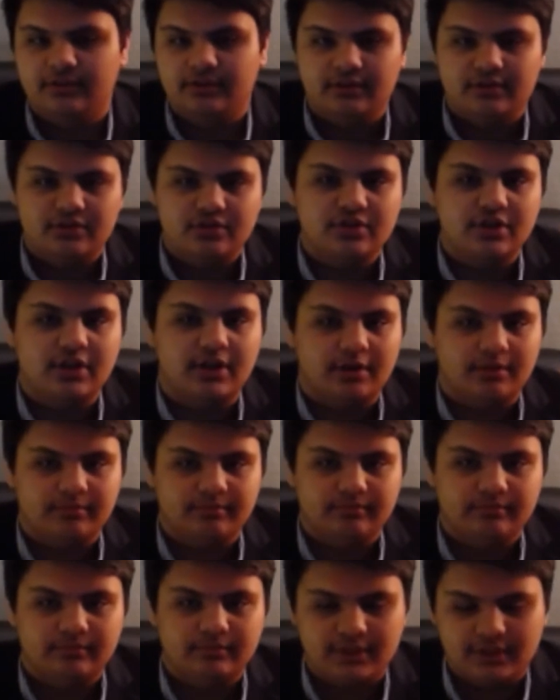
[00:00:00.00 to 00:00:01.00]
shut
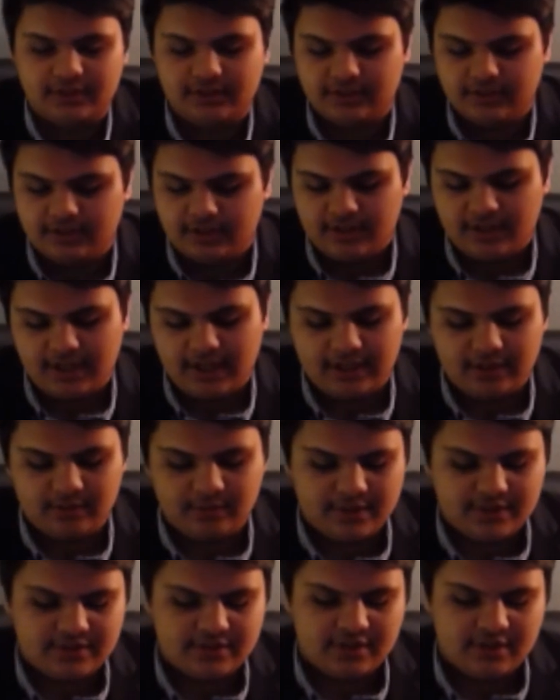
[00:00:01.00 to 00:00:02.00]
up.
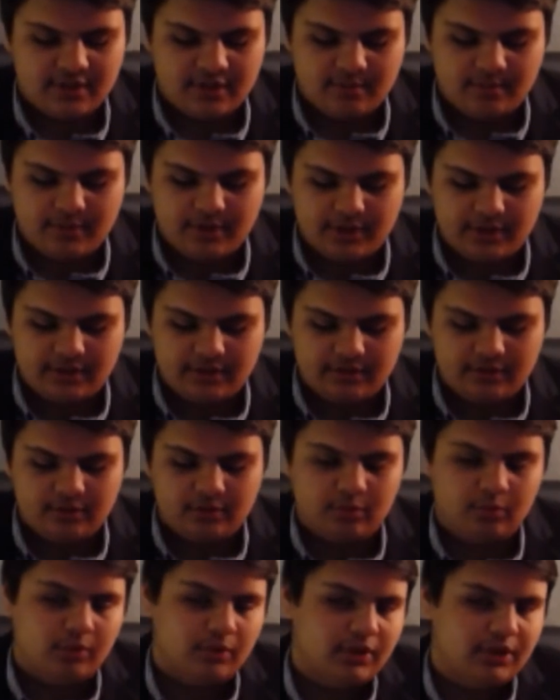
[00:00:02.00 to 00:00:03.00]
Anyways, but
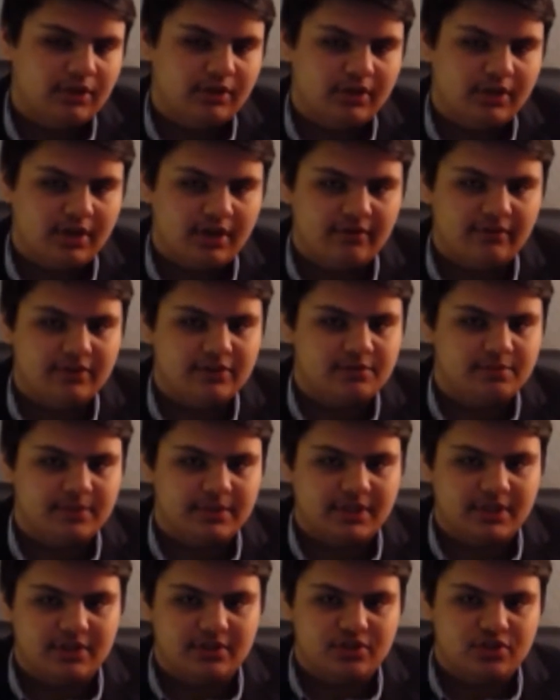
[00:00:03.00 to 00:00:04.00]
we're here to cover this
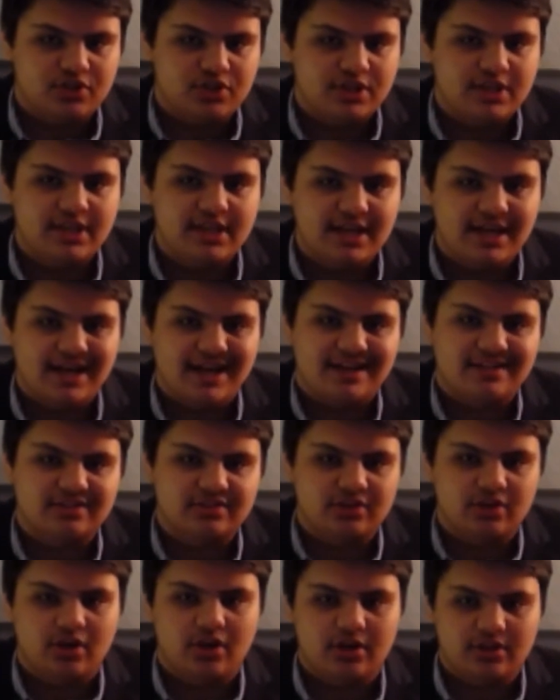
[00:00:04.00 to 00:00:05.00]
because she has
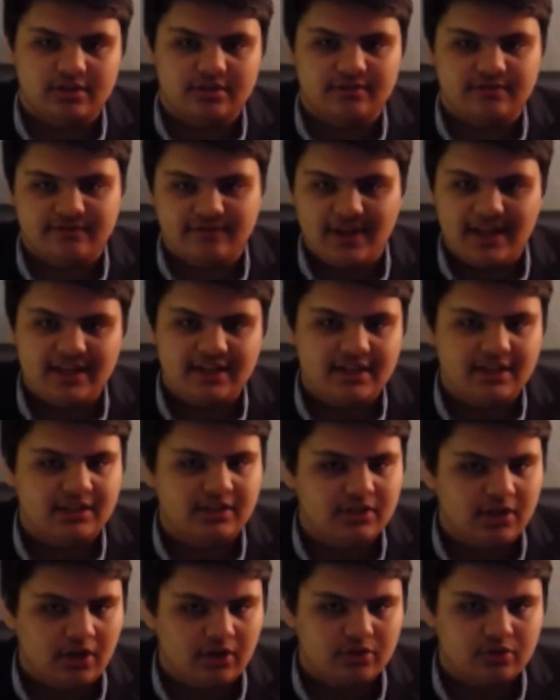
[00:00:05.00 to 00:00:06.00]
gone defending
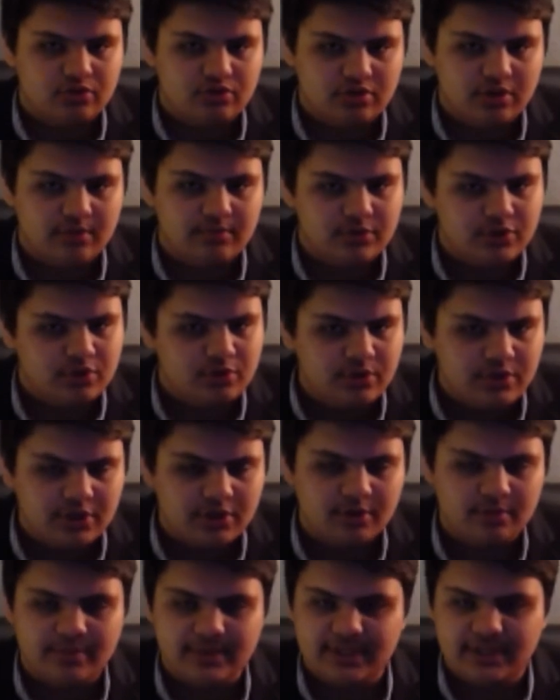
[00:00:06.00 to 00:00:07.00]
Donald Trump
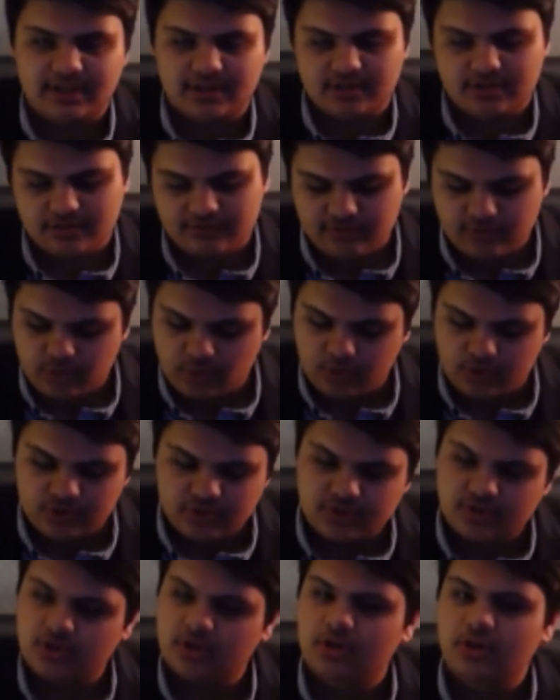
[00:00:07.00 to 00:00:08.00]
Jr. because, of
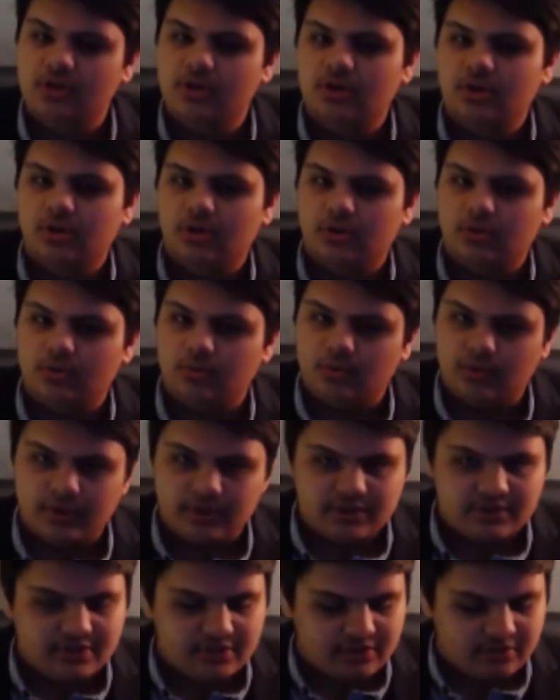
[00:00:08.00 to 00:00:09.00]
course,
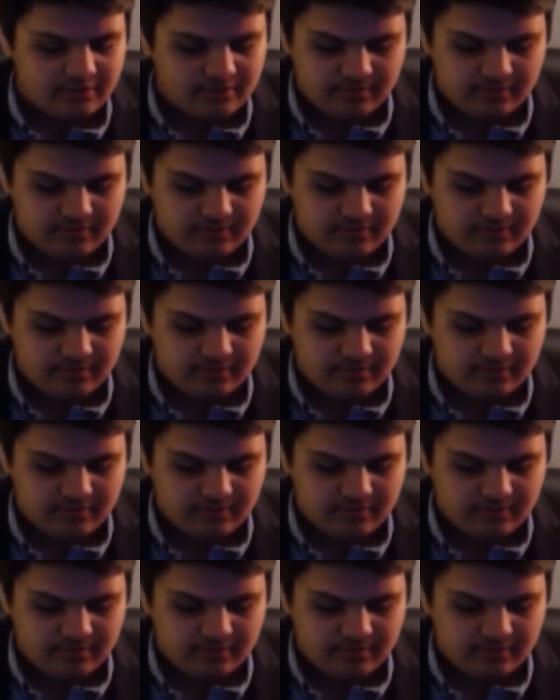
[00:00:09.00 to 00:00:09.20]
once